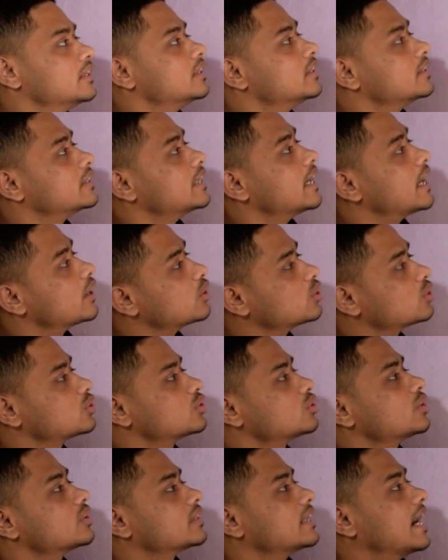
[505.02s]
they
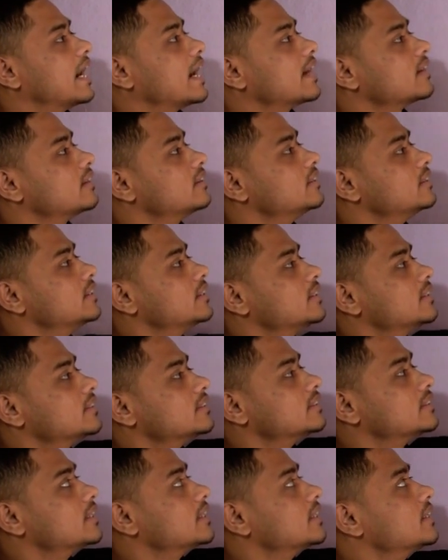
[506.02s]
understood that
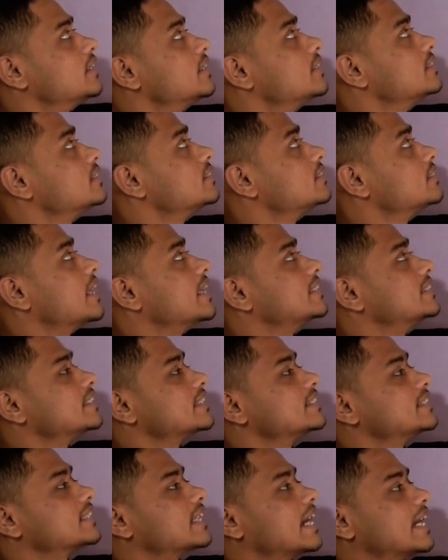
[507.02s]
the
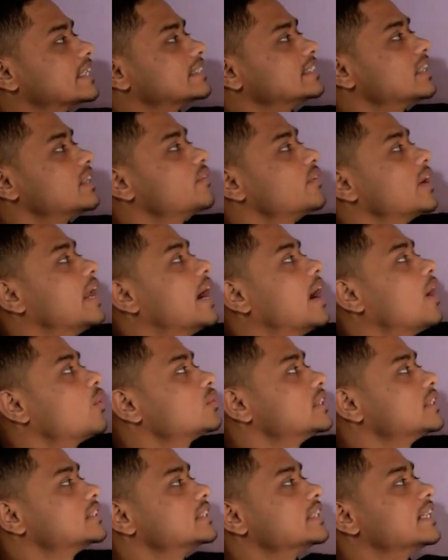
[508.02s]
lysergic acid will
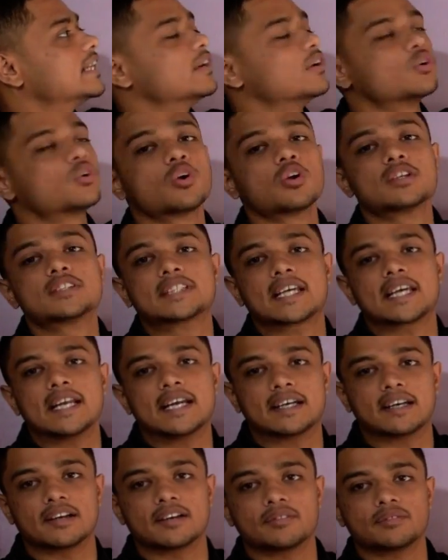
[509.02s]
have this indole
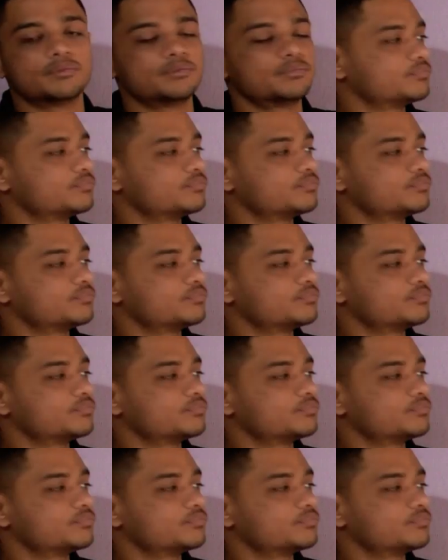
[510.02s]
skeleton,